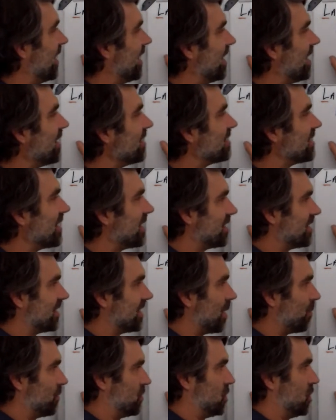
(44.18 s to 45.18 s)
It is an
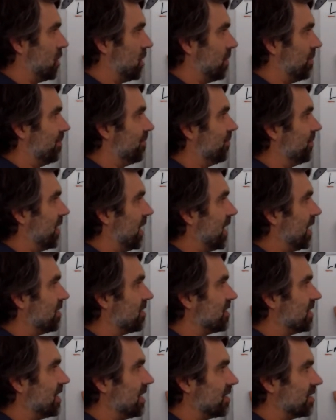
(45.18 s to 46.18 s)
assumption, and
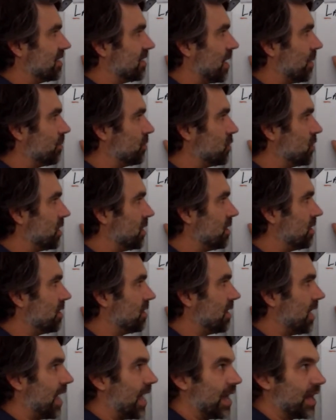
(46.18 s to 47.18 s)
it's the
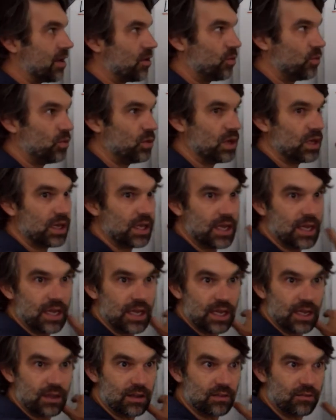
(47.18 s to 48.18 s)
assumption that
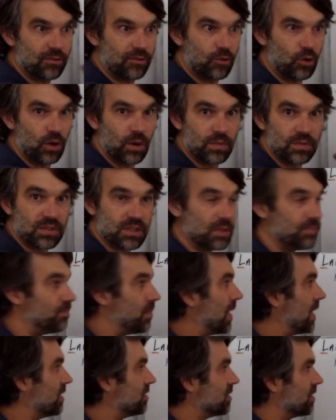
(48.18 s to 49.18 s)
really forms the
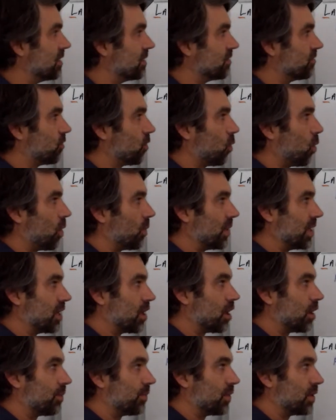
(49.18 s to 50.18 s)
basis for what we
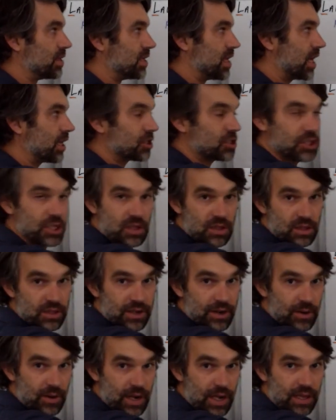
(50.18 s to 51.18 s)
call production
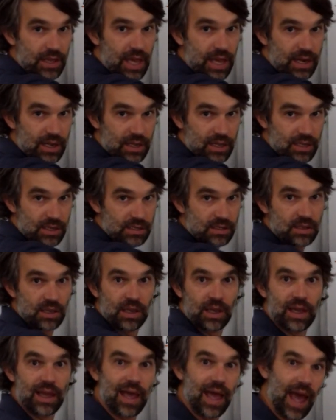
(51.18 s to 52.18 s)
theory, that
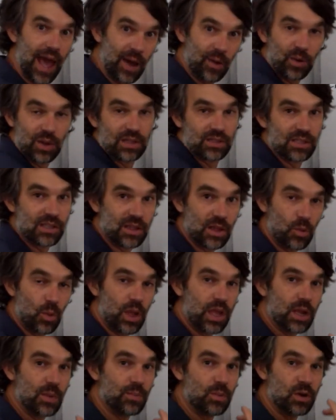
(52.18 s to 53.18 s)
is, how is it that
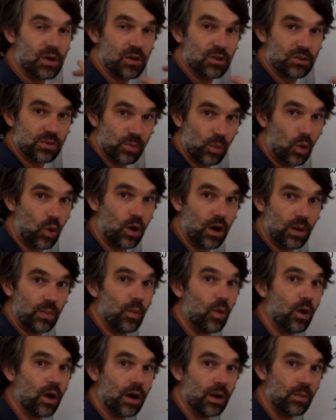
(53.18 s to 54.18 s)
we can produce more and
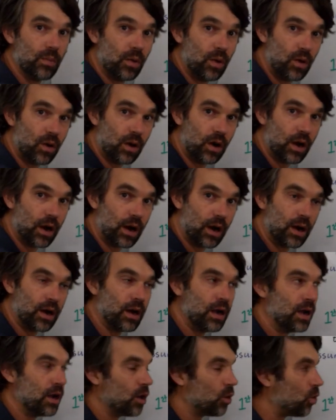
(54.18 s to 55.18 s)
more and more,
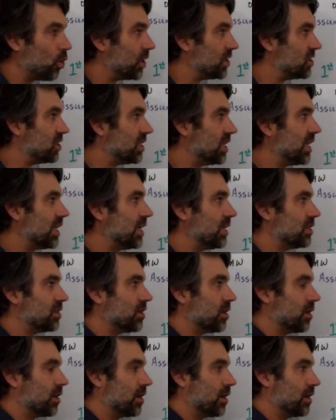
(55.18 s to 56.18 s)
which then in
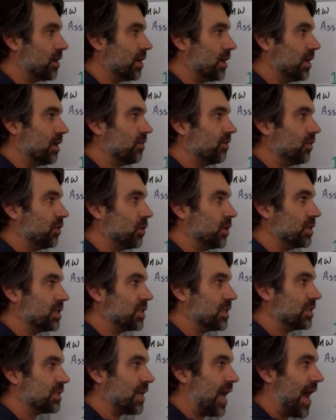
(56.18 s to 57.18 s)
turn
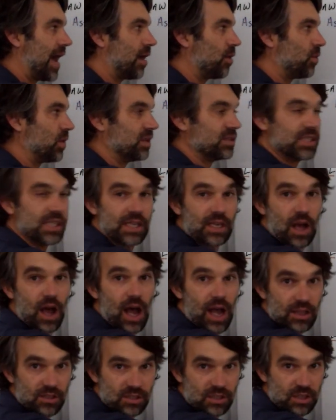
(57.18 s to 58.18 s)
influences how we see
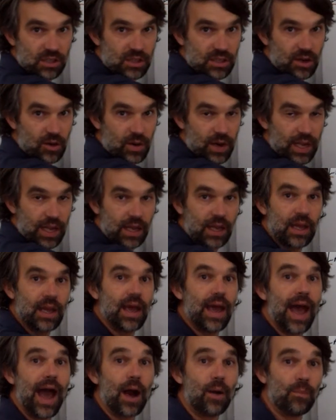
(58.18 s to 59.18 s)
cost theory
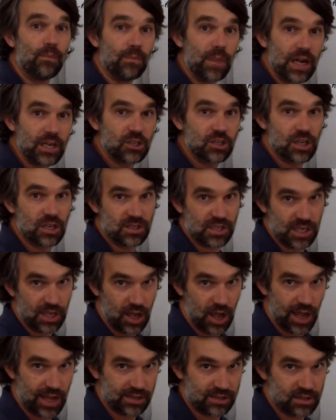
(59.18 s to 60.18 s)
how much does it
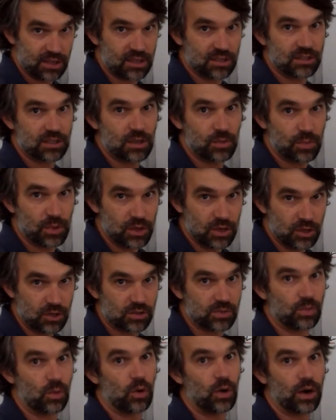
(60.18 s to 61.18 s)
cost us to
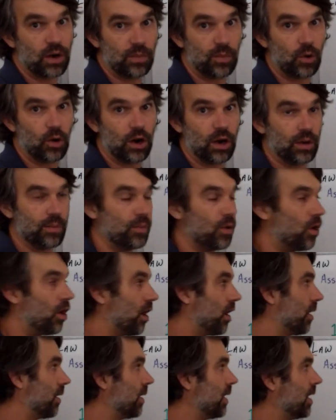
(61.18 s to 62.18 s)
produce more and more and
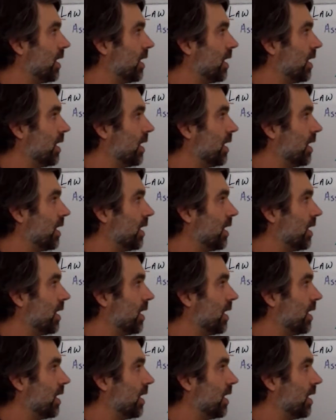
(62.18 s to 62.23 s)
more?